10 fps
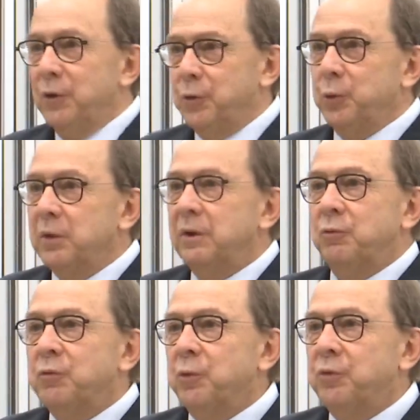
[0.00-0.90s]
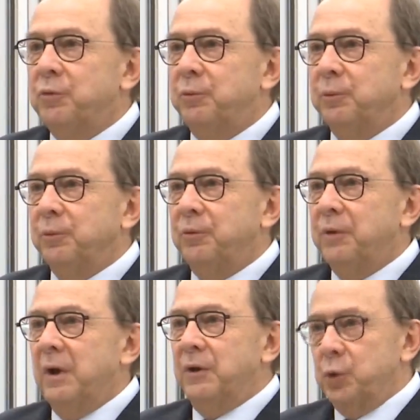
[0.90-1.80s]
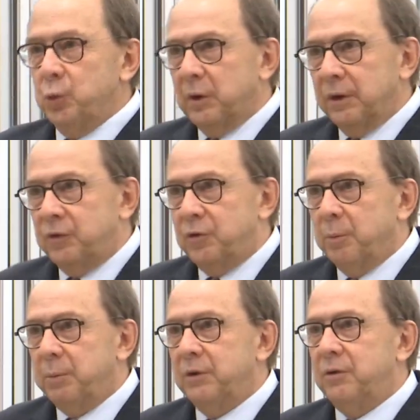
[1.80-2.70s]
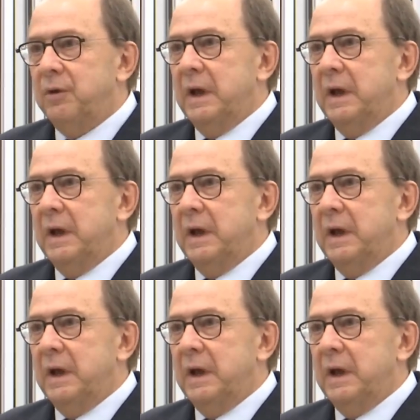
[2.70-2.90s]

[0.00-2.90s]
you will enforce the rules. You will interpret